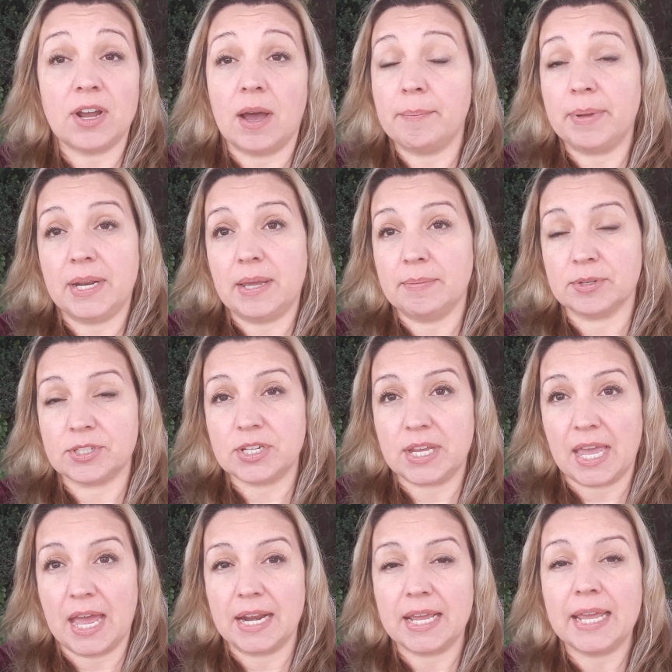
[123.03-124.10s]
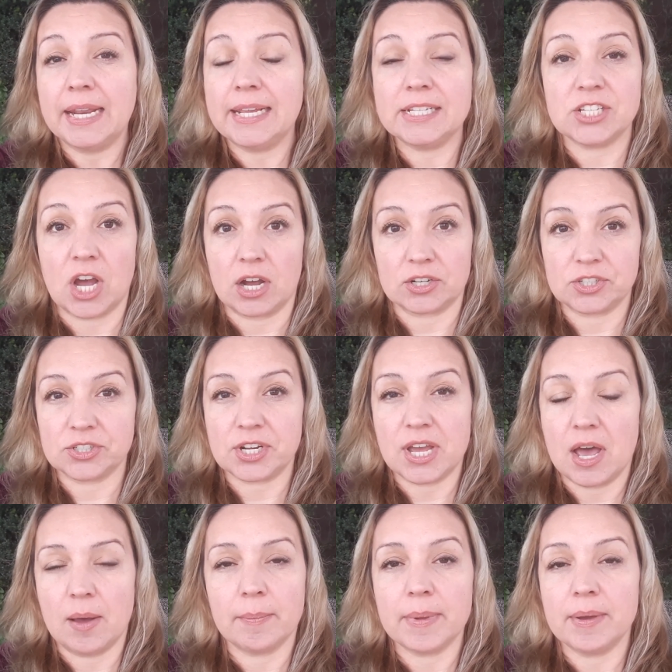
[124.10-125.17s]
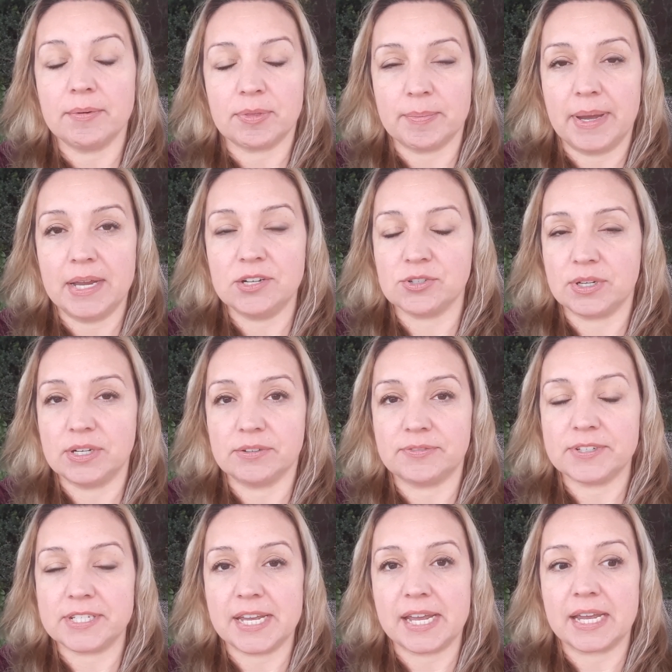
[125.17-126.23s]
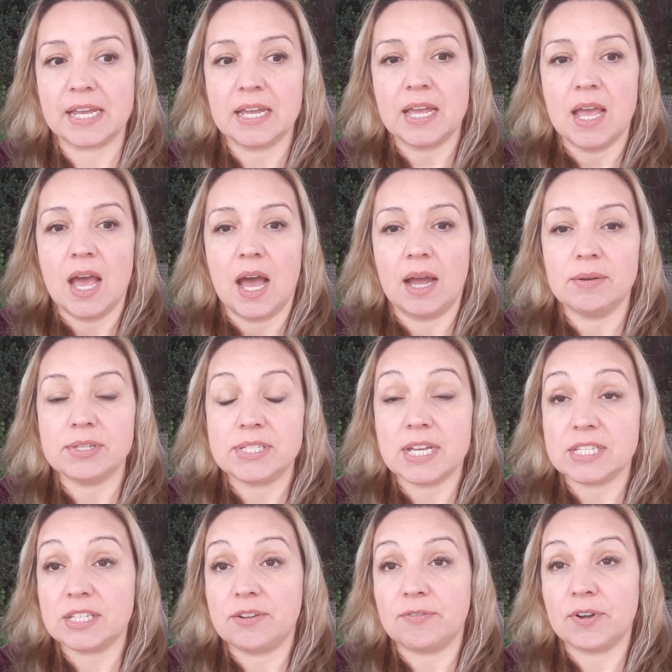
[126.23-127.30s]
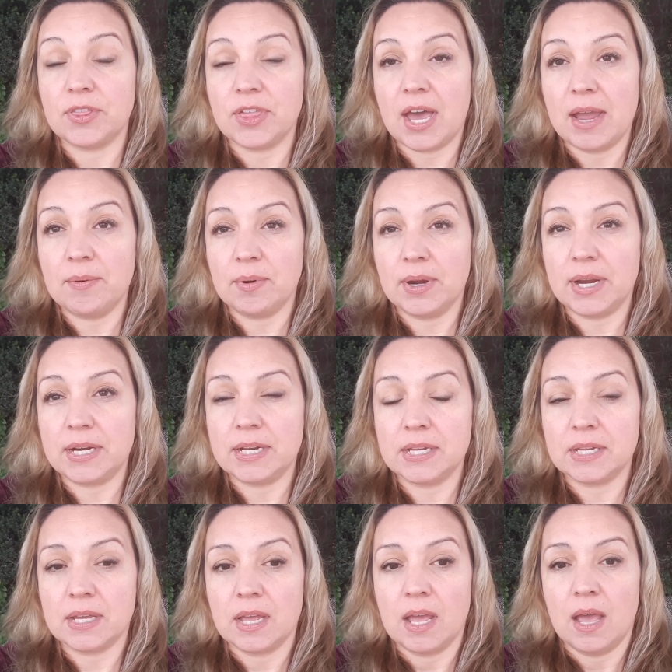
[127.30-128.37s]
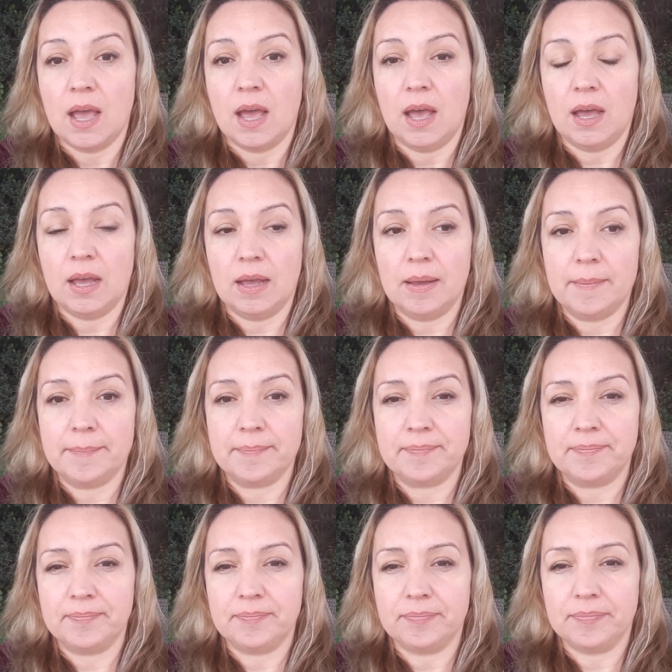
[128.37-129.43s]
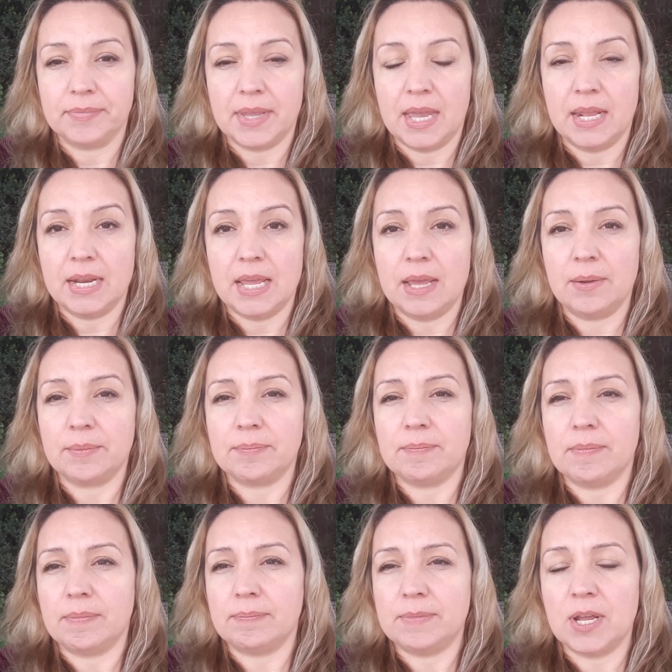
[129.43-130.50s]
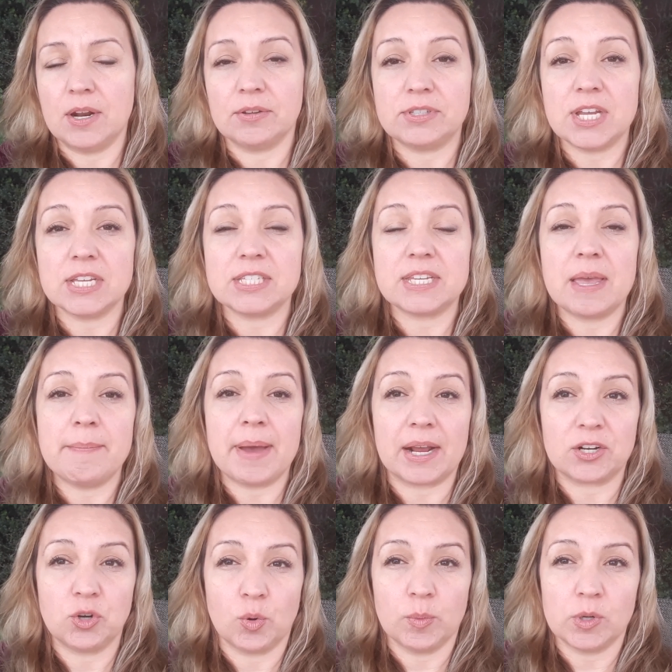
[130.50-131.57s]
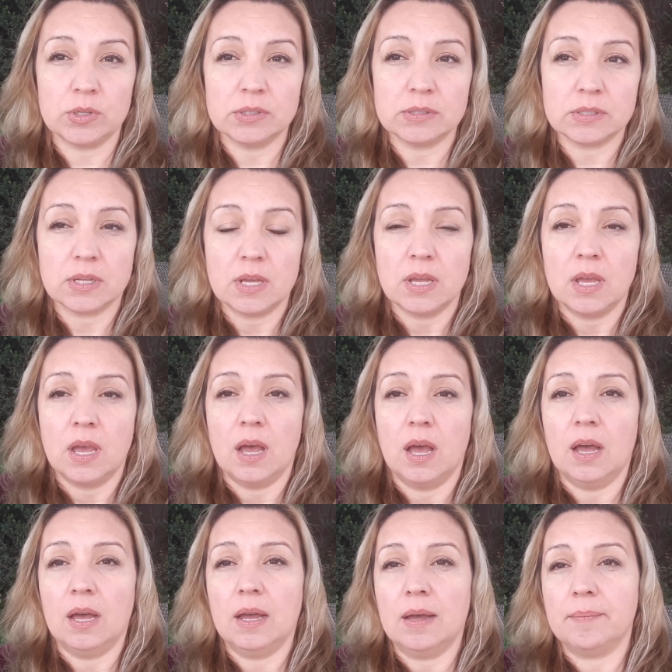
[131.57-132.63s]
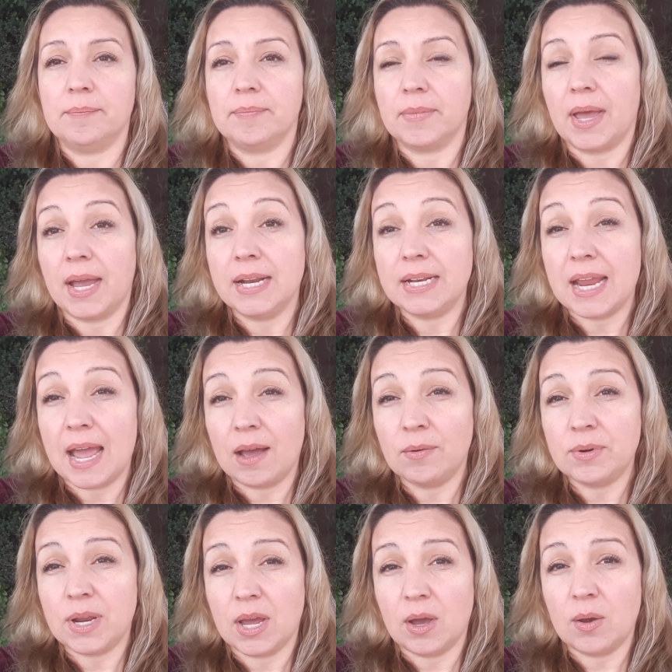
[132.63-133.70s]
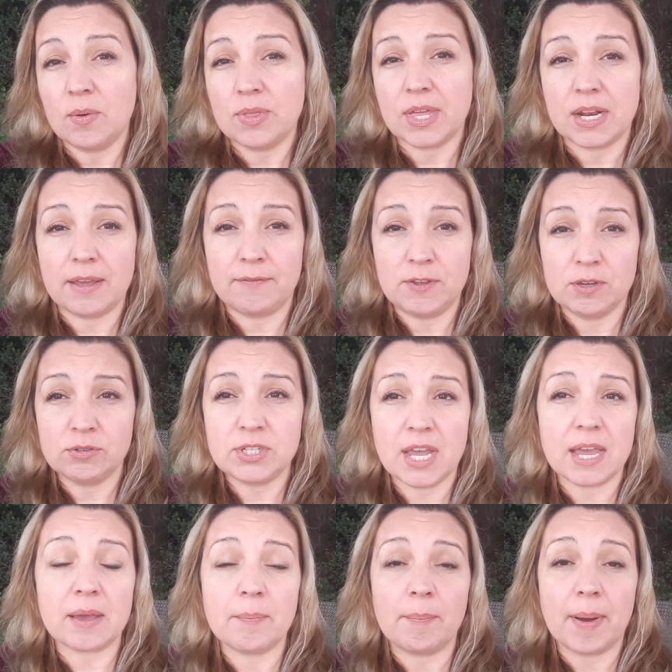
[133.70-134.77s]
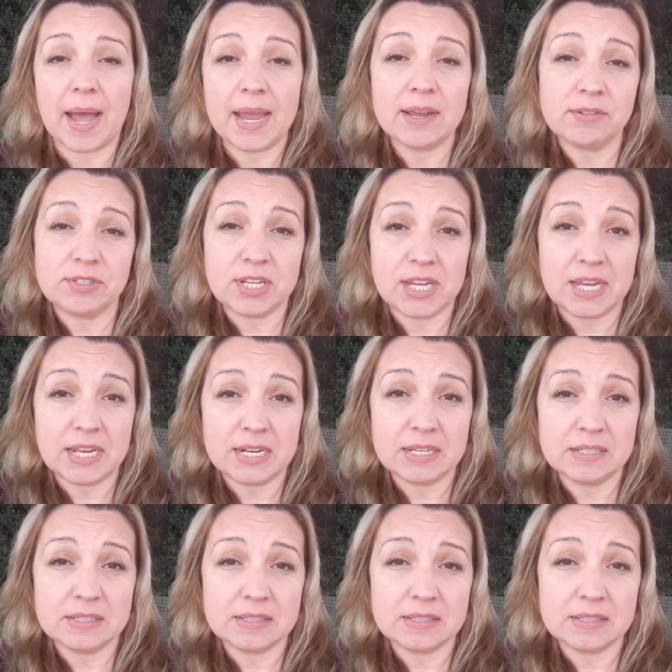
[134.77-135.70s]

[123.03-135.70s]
not been able to get any doctor to help me with my adrenal fatigue. I was tested for thyroid, and it, you know, test came back normal. I now know that if you take biotin